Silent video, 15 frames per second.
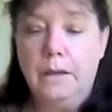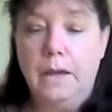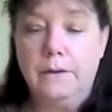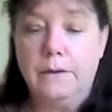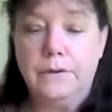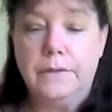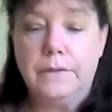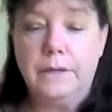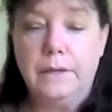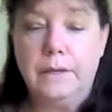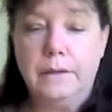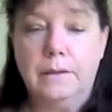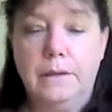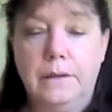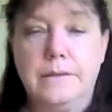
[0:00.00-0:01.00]

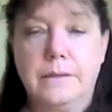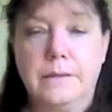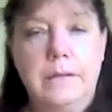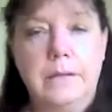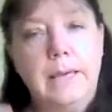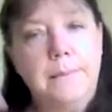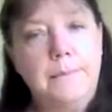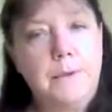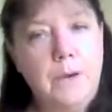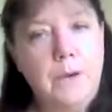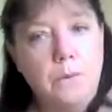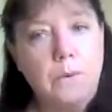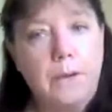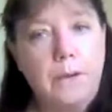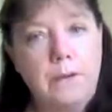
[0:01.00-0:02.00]
Everything is going to keep
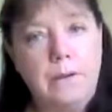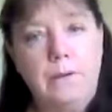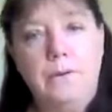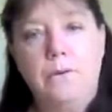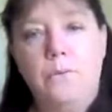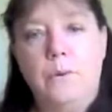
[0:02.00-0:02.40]
going,